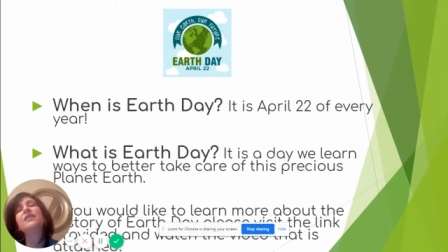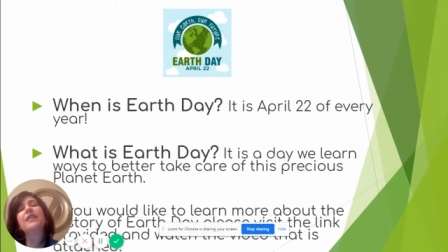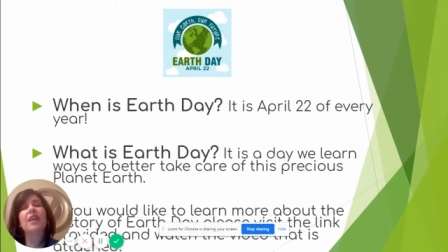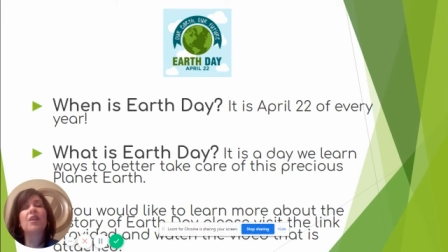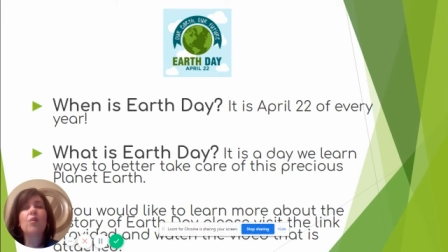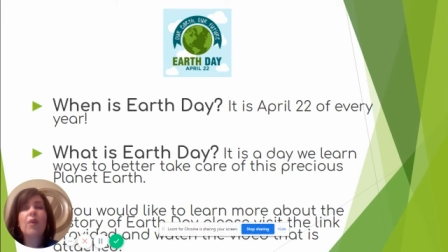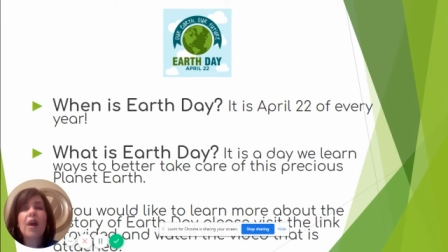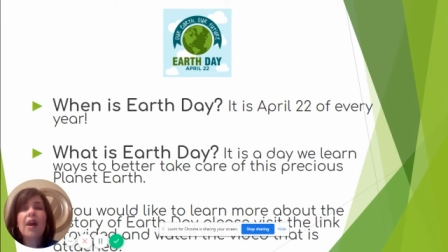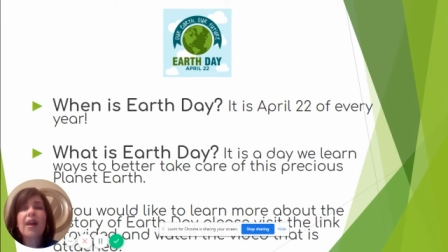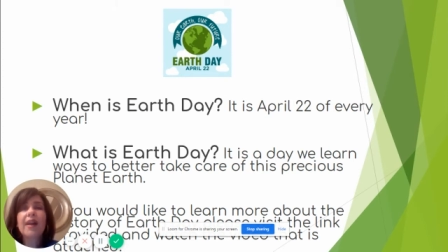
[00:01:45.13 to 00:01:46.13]
take a
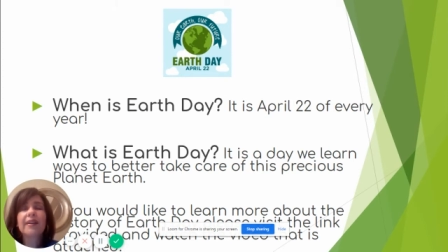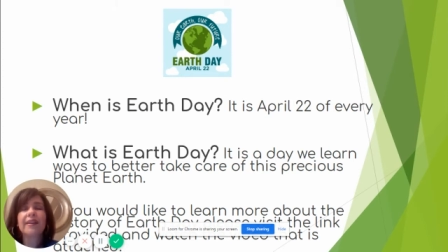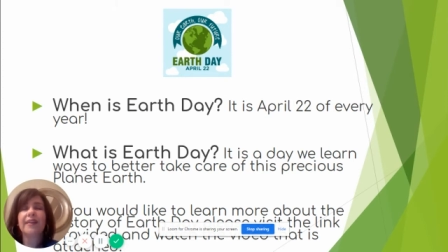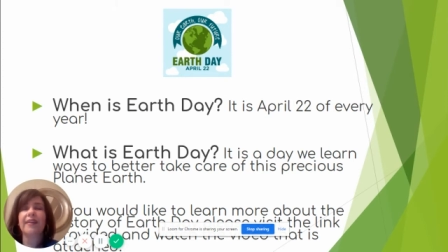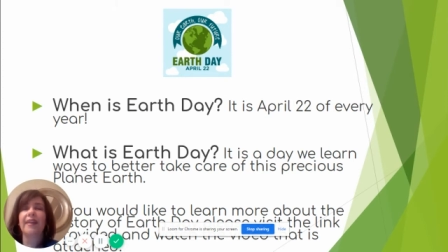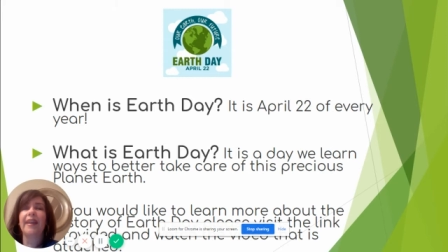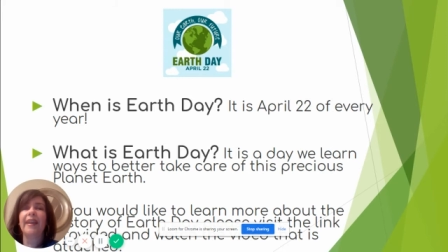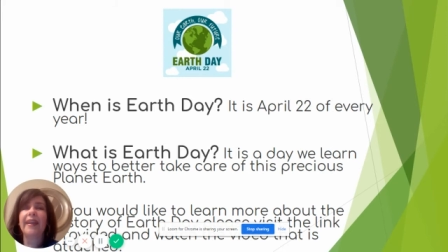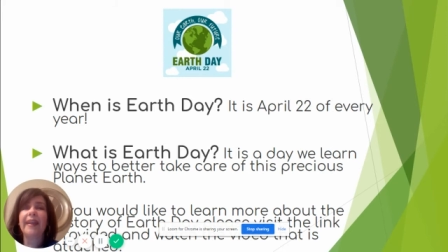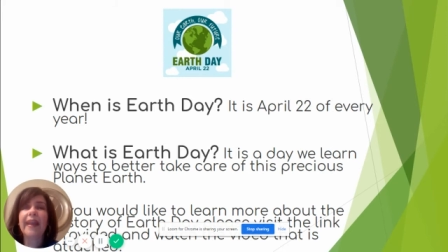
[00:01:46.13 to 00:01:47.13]
walk,
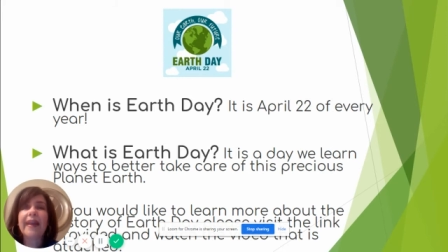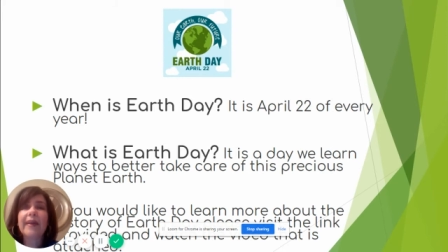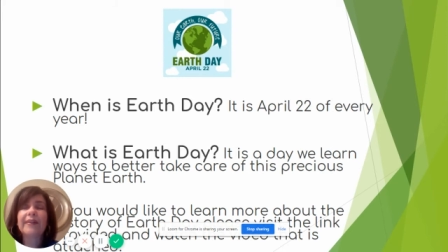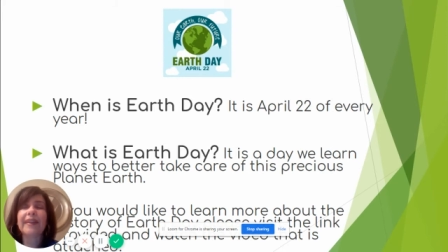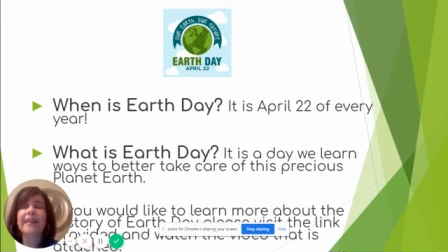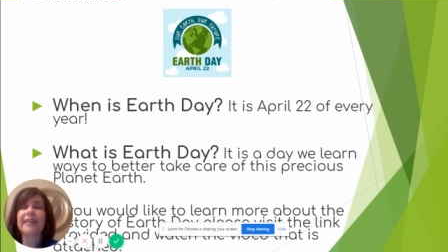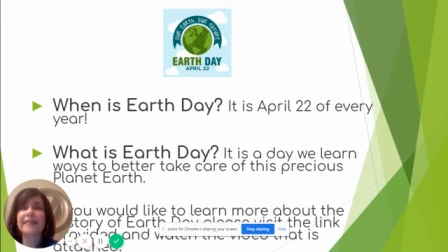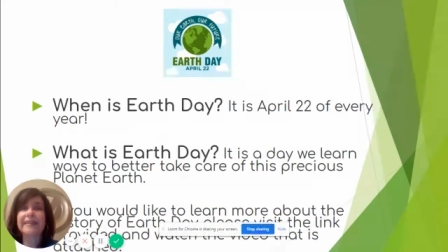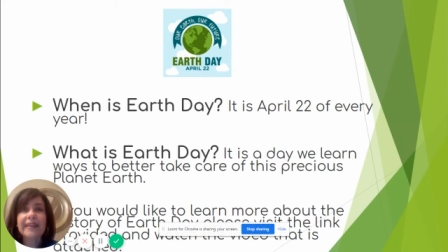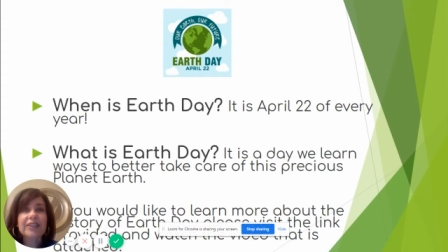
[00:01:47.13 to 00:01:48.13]
hang out in the
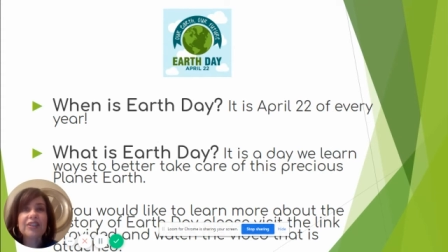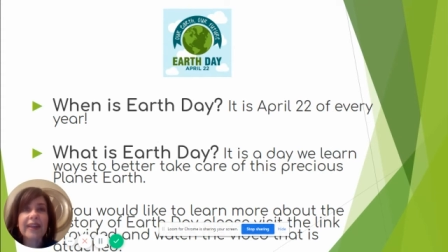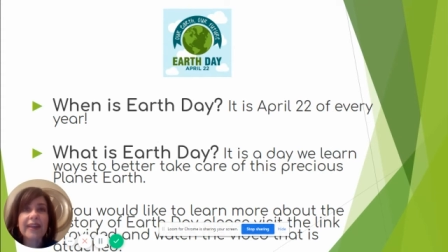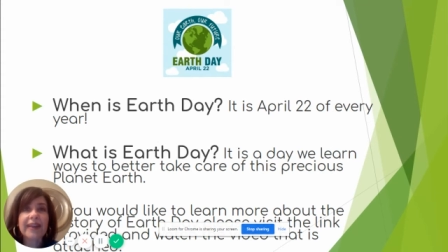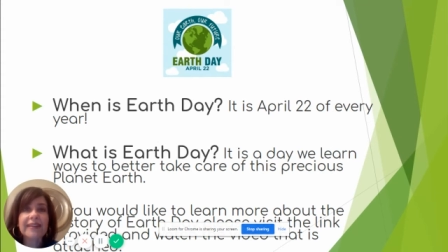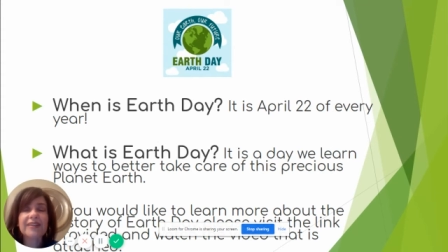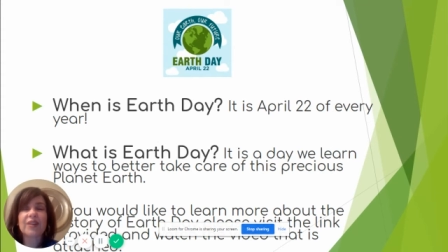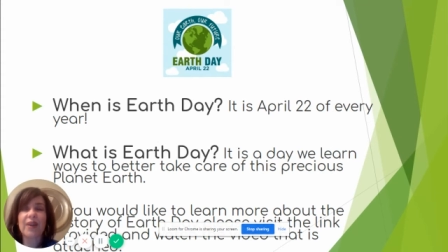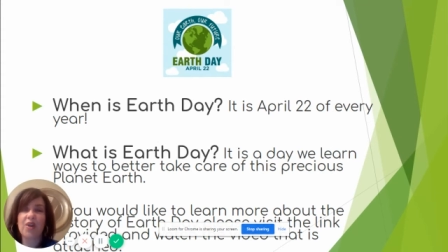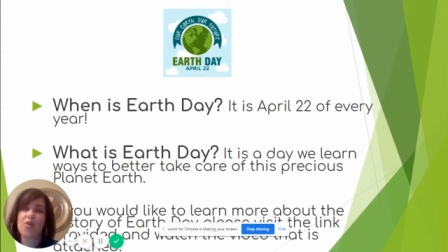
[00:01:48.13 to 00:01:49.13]
sunshine. So I